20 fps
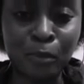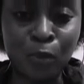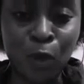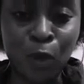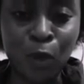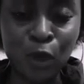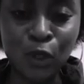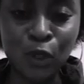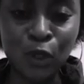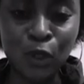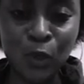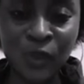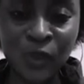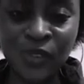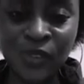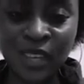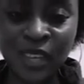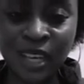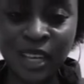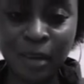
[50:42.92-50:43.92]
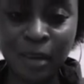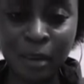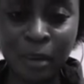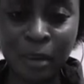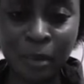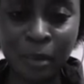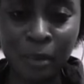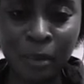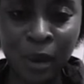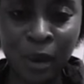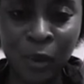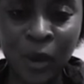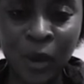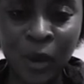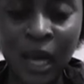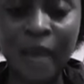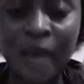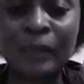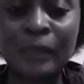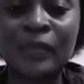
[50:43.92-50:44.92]
what do we think about
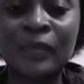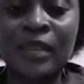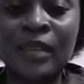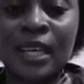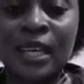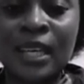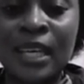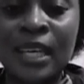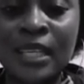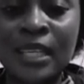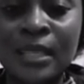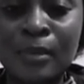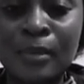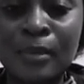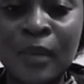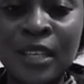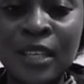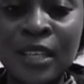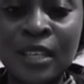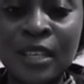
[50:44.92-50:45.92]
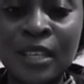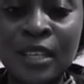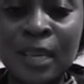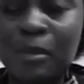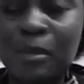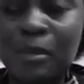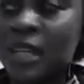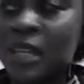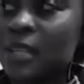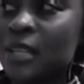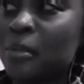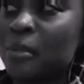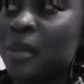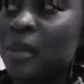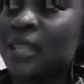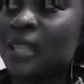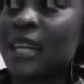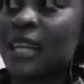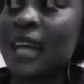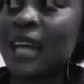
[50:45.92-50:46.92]
Baroka? He being
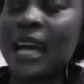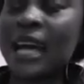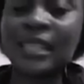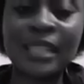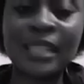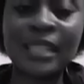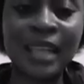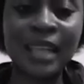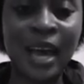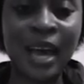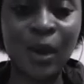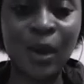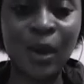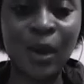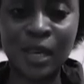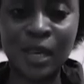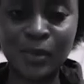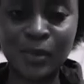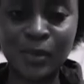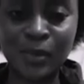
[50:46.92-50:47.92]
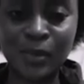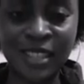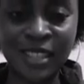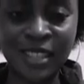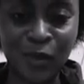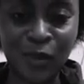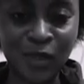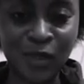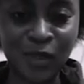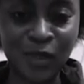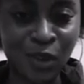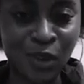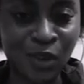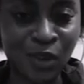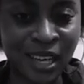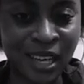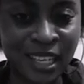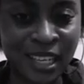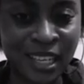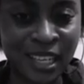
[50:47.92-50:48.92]
depicted as a lion himself, like you
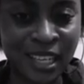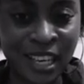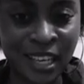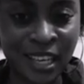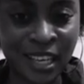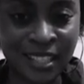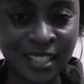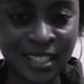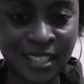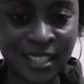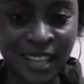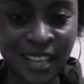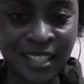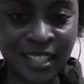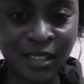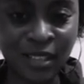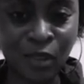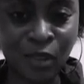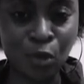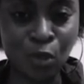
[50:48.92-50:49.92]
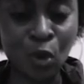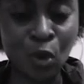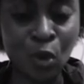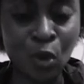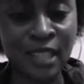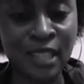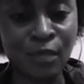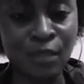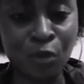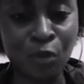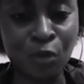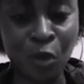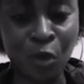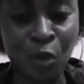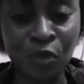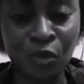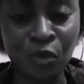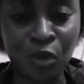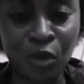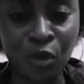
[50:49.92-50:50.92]
rightly said. If we look at it
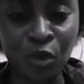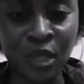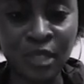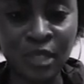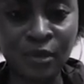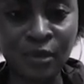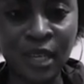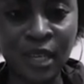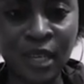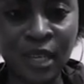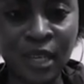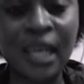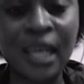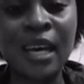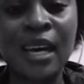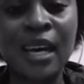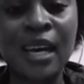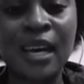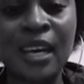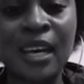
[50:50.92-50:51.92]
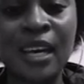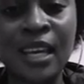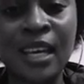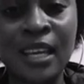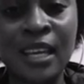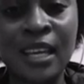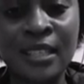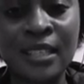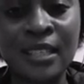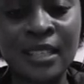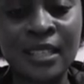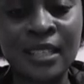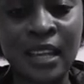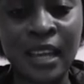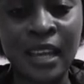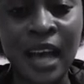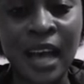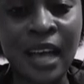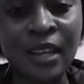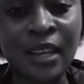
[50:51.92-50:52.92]
figuratively, is an
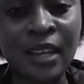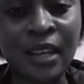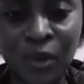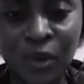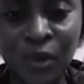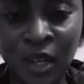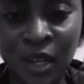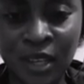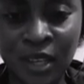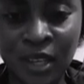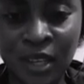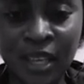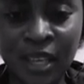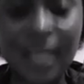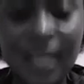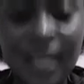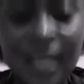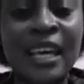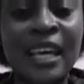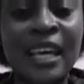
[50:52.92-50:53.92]
allegory. He